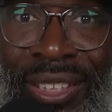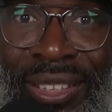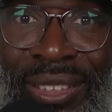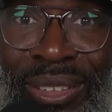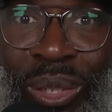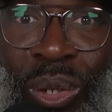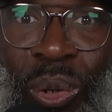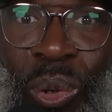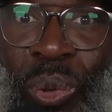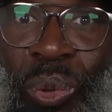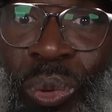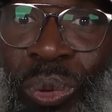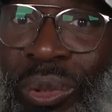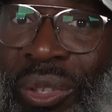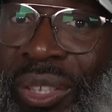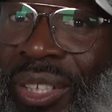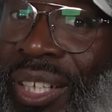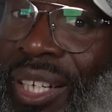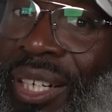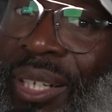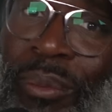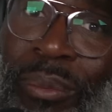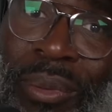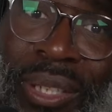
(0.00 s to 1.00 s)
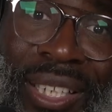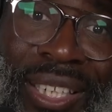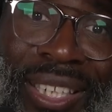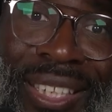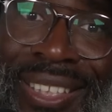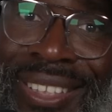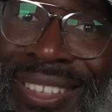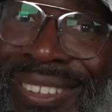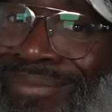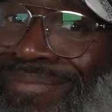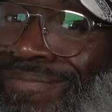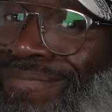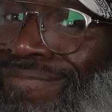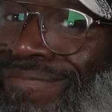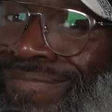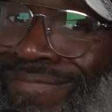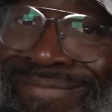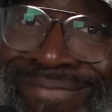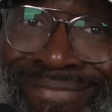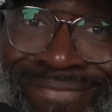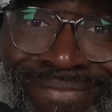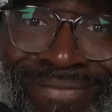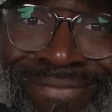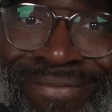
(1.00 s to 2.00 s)
So, you know what I mean? I
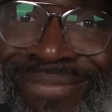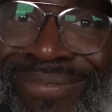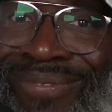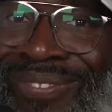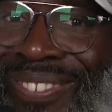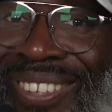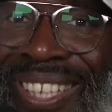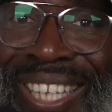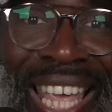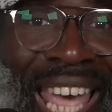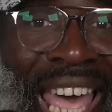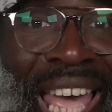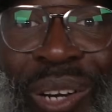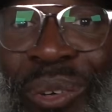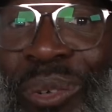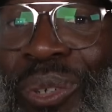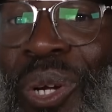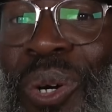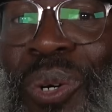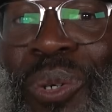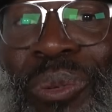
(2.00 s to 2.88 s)
don't know.